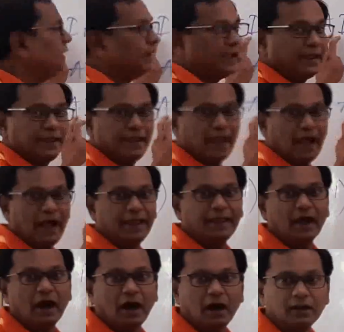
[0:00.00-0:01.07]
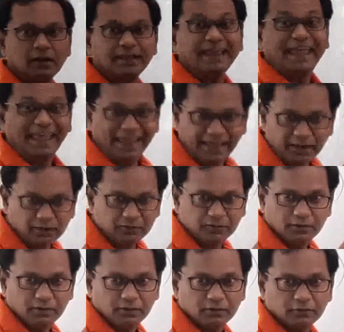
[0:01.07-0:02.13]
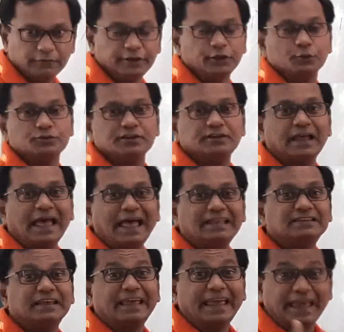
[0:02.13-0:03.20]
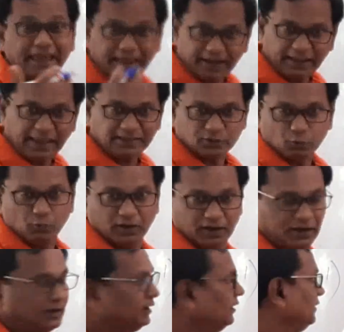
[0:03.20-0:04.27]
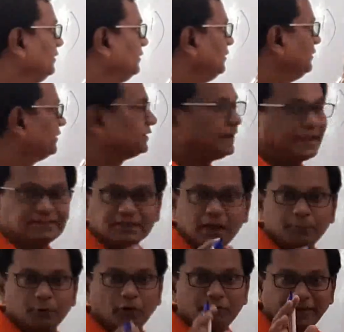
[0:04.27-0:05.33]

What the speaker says: AIR, air, we use it as air as a word. Is an example of